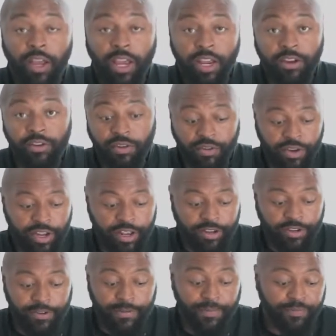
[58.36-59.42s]
in your
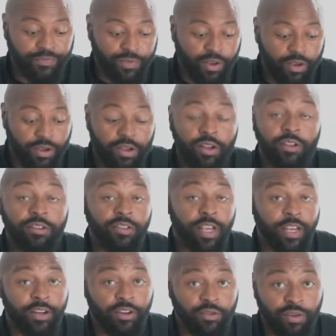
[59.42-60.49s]
dish.
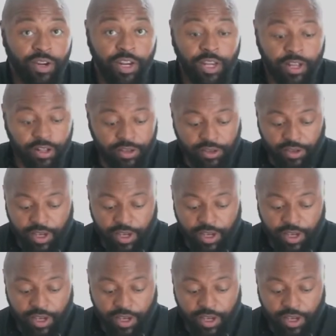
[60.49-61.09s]
Second ingredient